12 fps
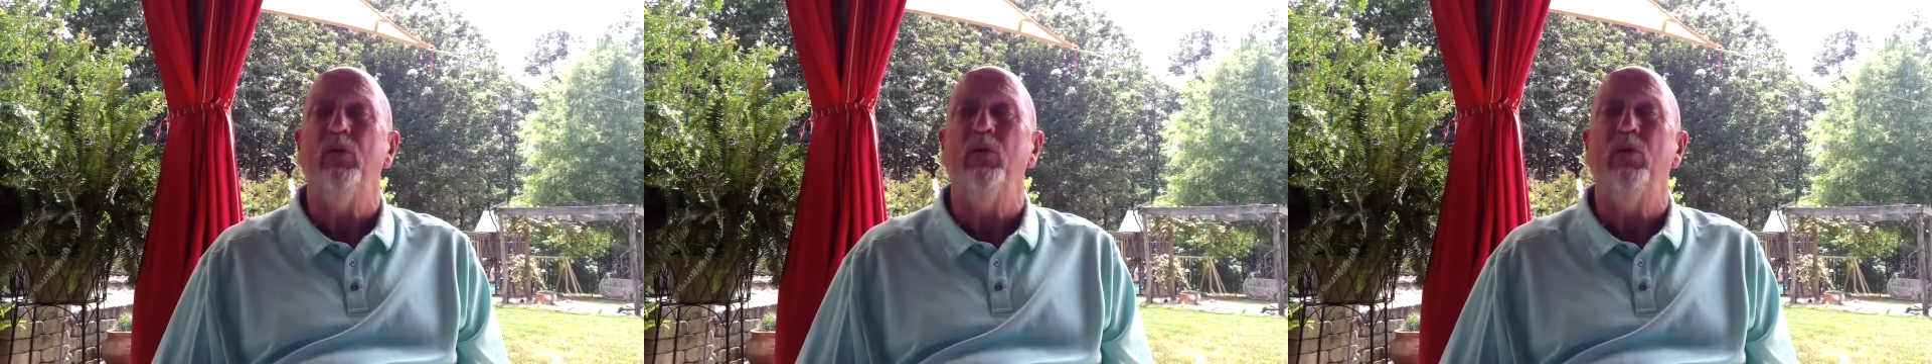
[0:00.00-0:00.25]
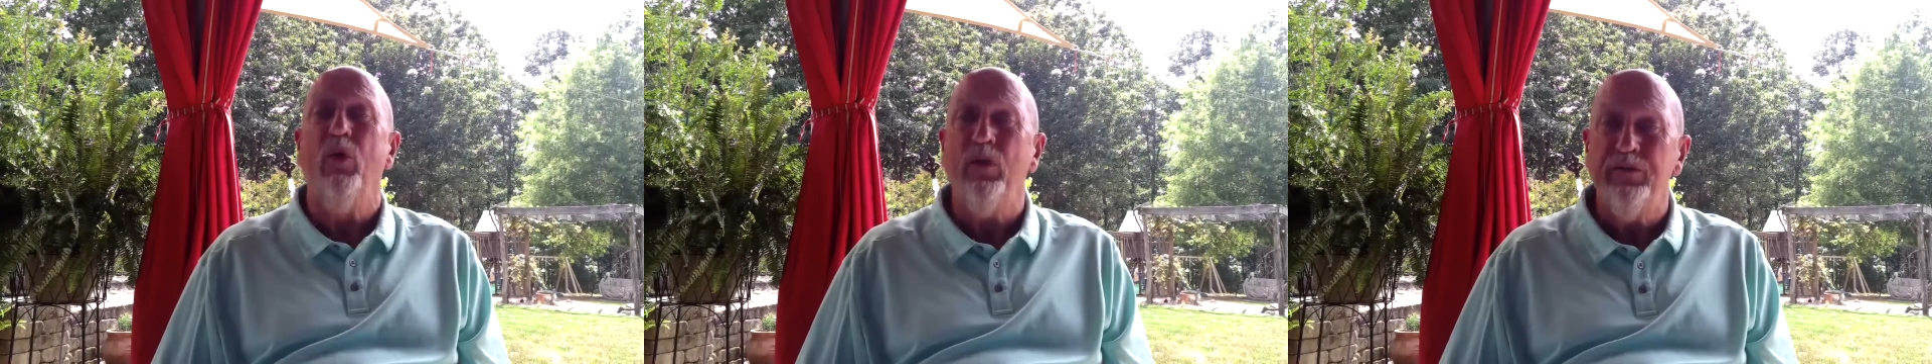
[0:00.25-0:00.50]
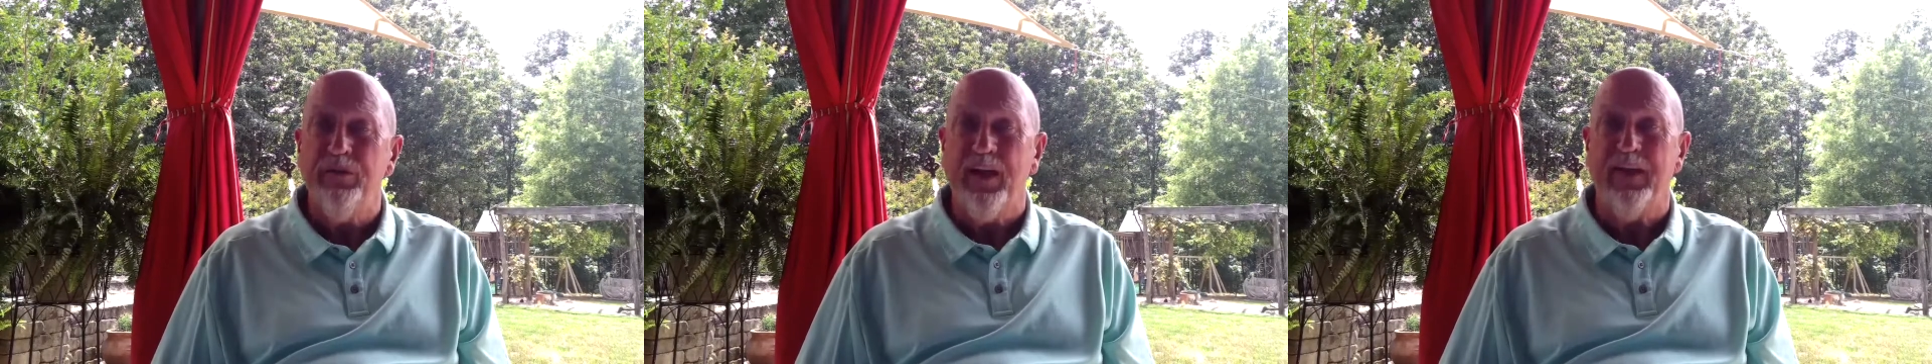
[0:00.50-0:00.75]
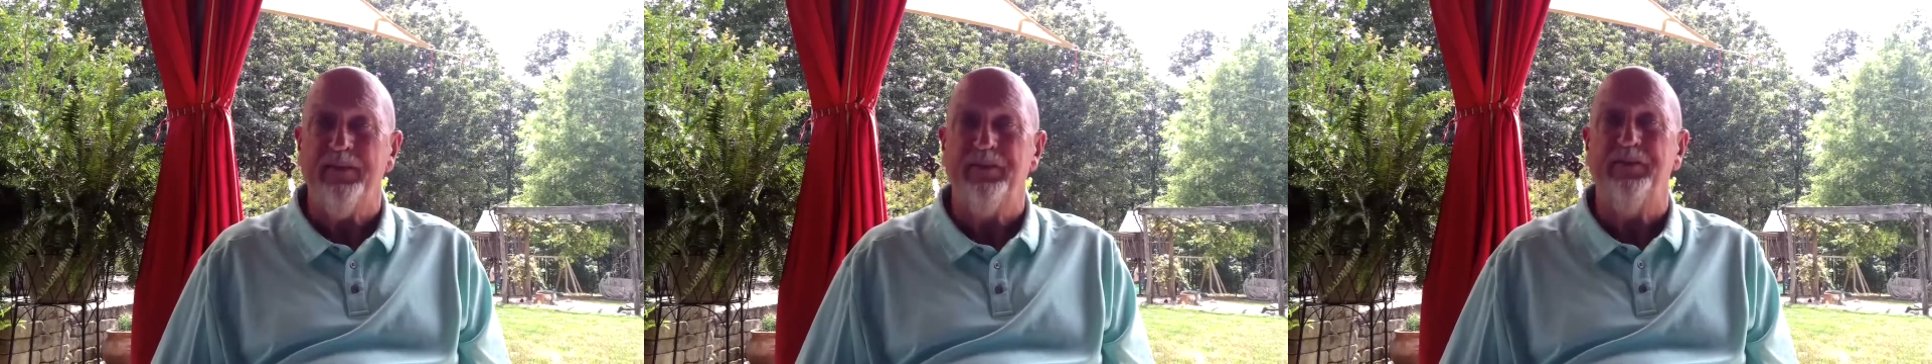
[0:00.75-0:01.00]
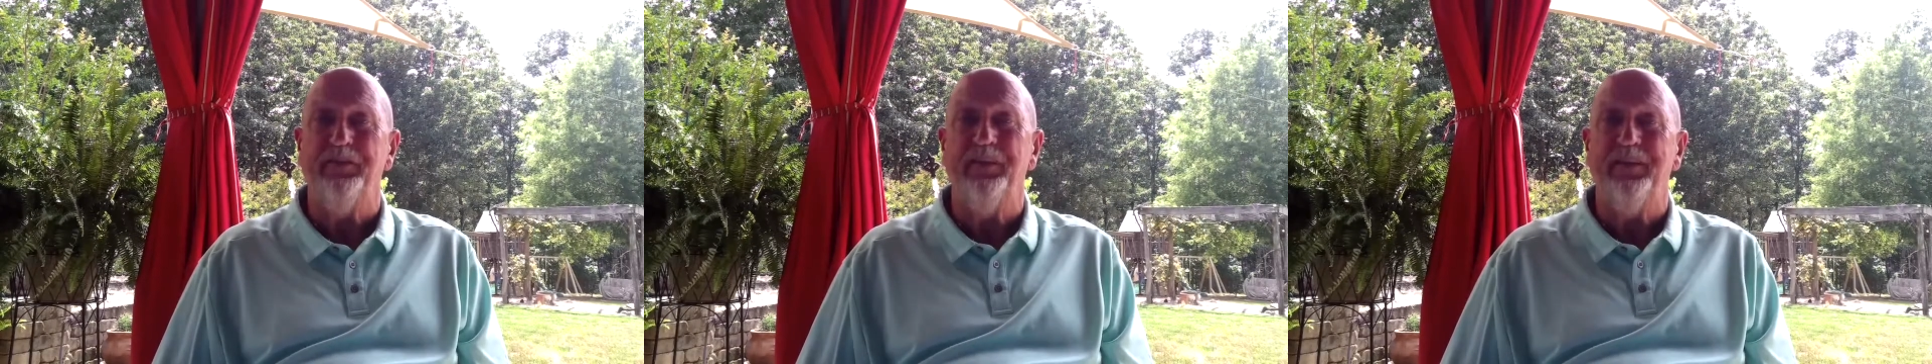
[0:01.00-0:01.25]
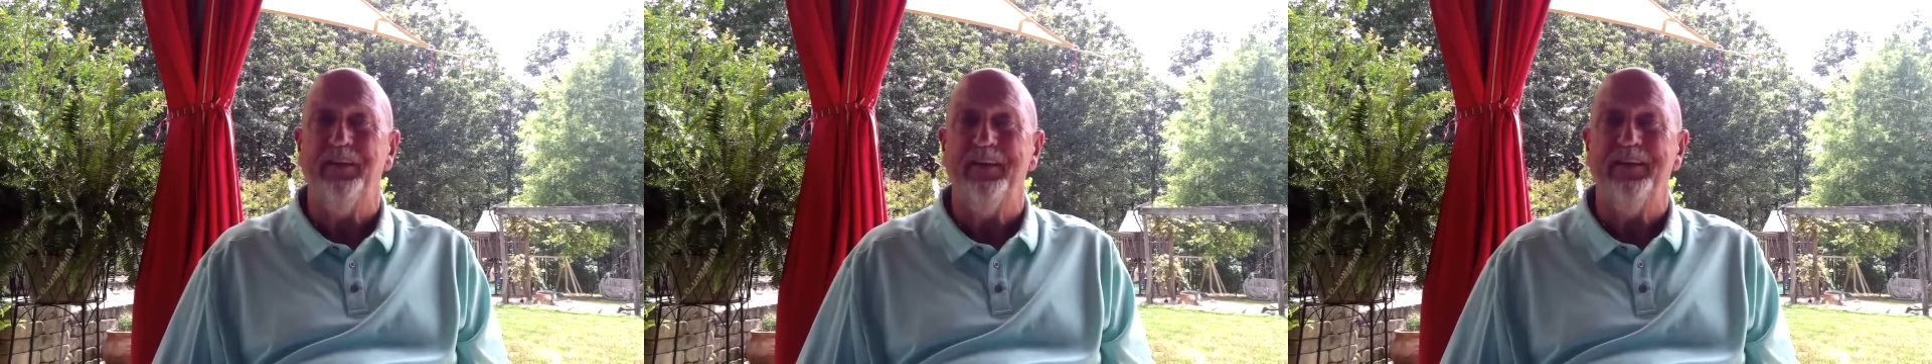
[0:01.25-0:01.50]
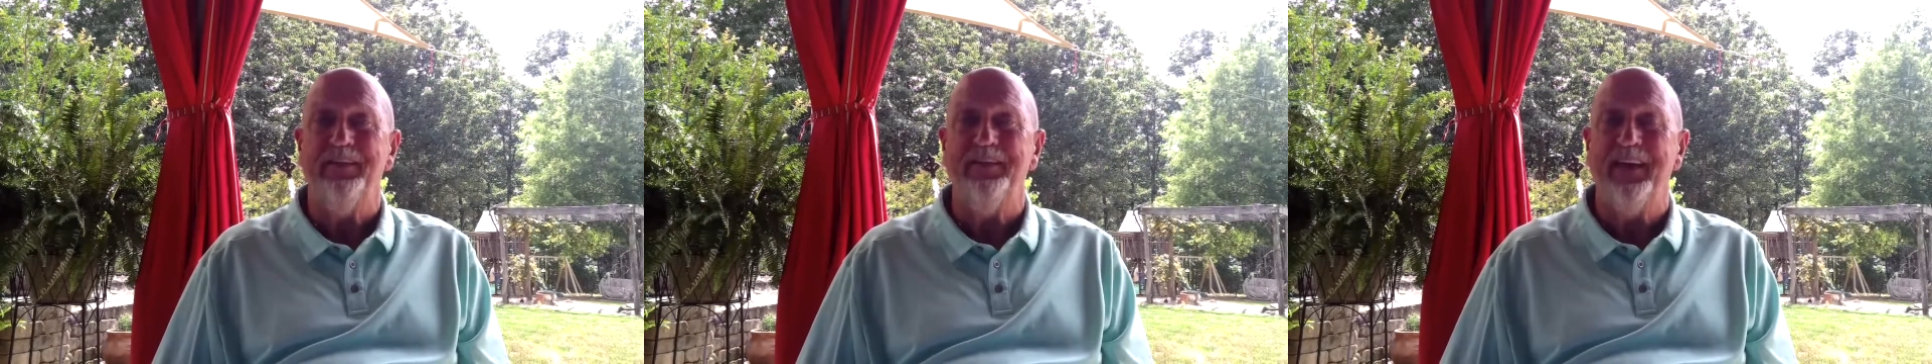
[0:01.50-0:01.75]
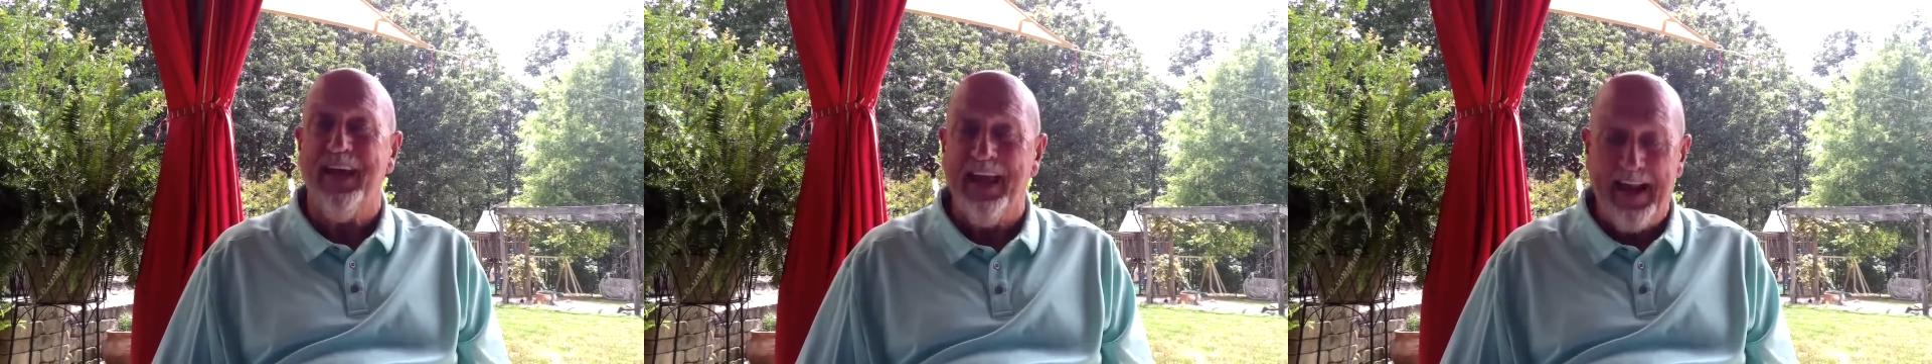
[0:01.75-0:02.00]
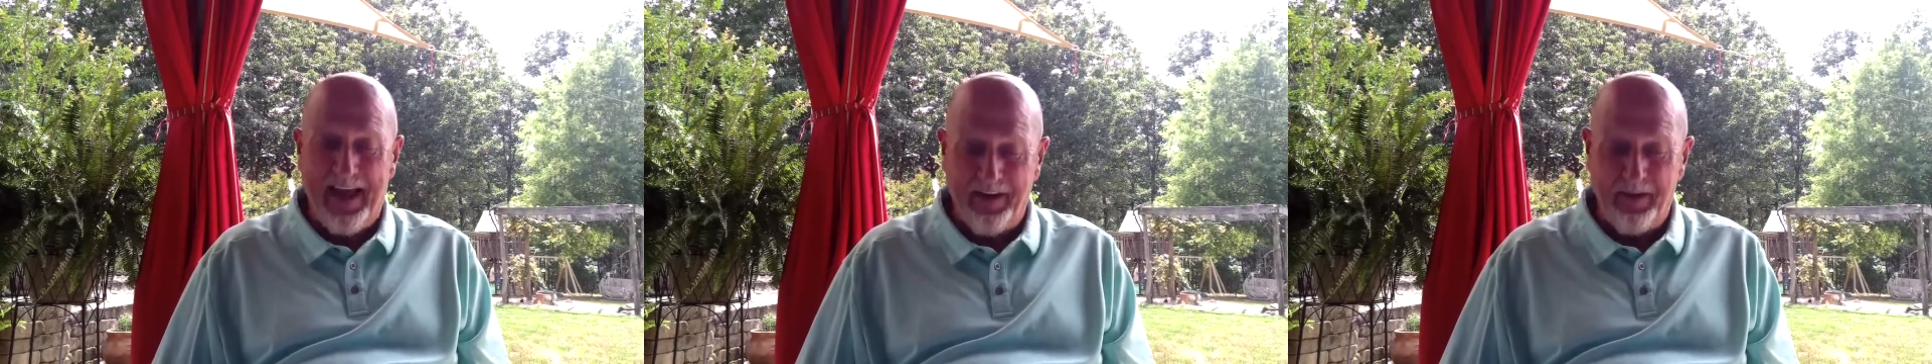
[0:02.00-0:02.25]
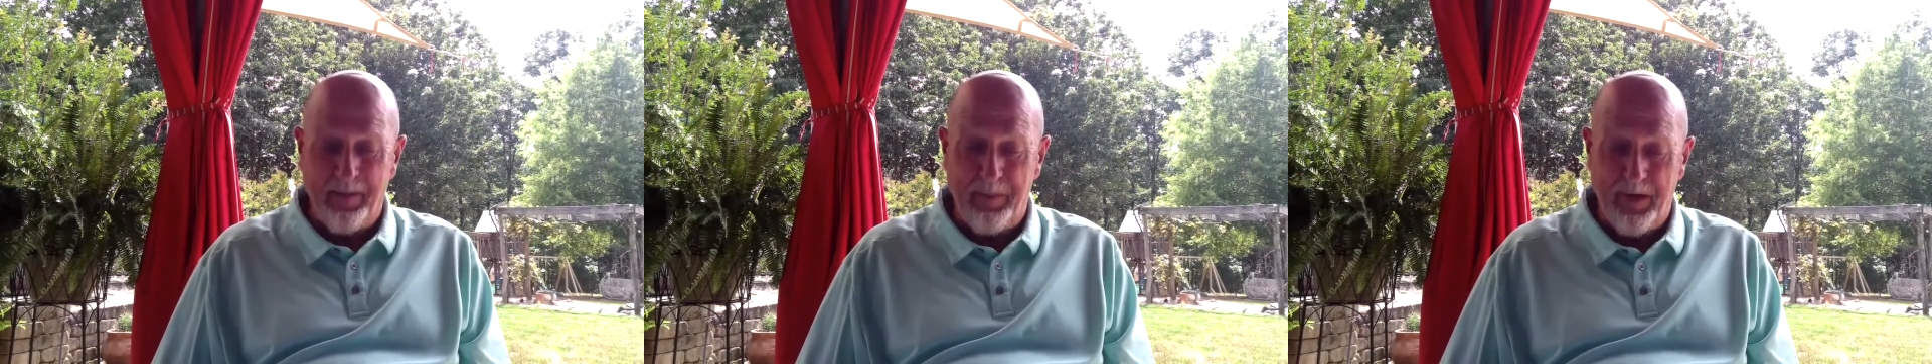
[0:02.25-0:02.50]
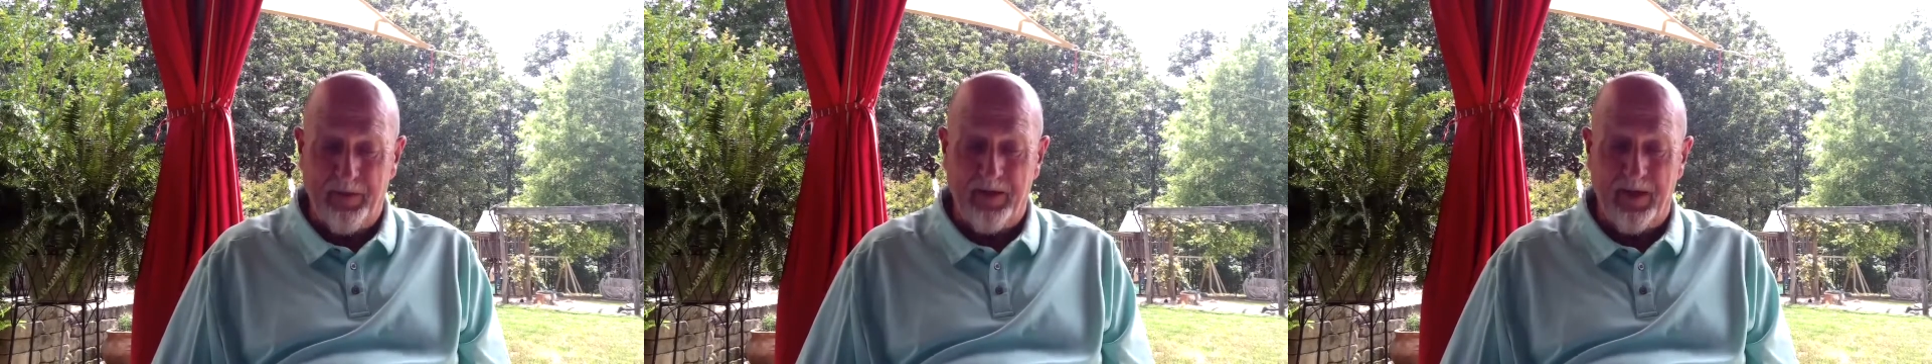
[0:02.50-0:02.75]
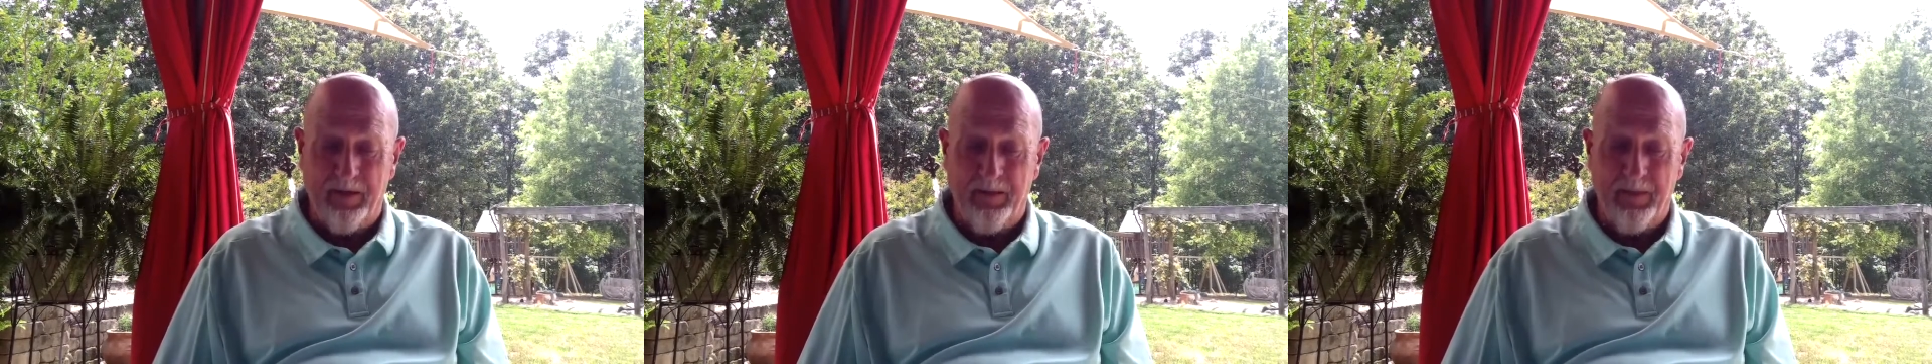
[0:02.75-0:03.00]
wants us to get out of the building.